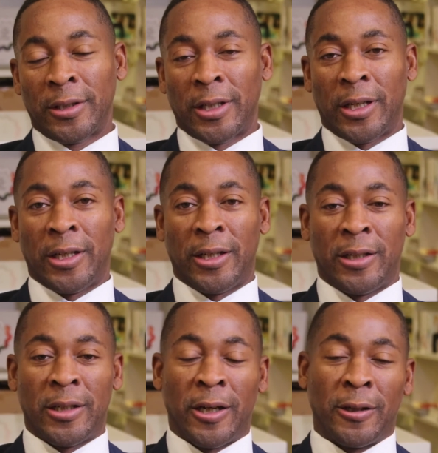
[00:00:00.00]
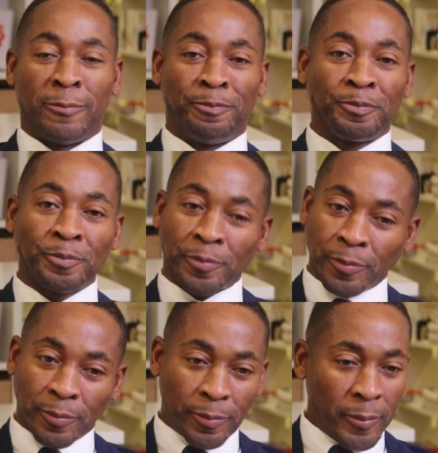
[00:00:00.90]
And um,
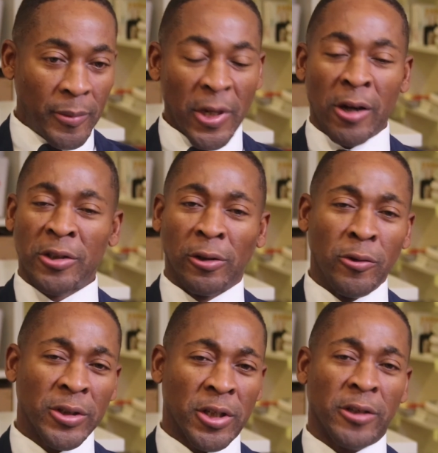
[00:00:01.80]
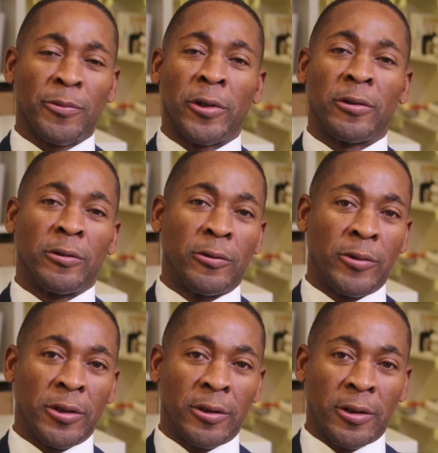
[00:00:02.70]
also Luis Gispert, who
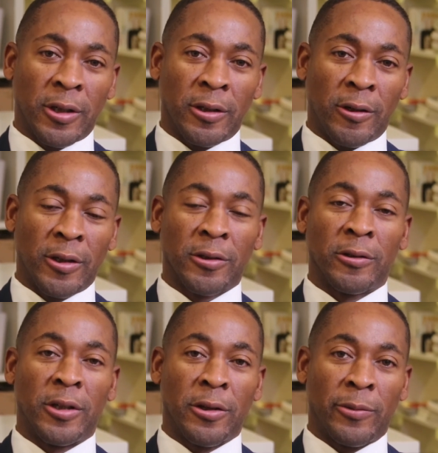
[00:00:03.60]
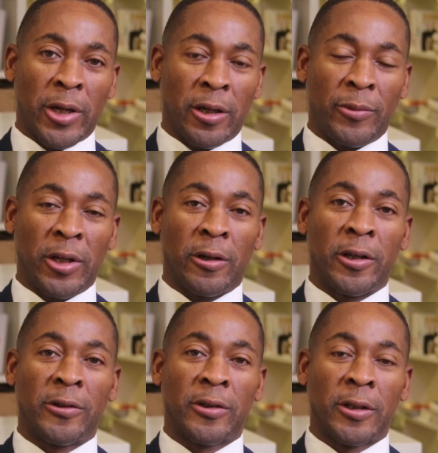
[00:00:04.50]
was uh, also another Miami
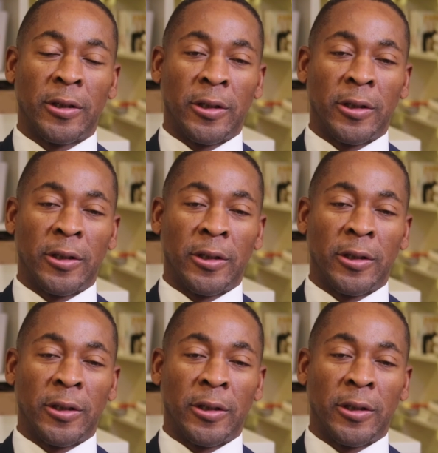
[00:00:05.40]
artist.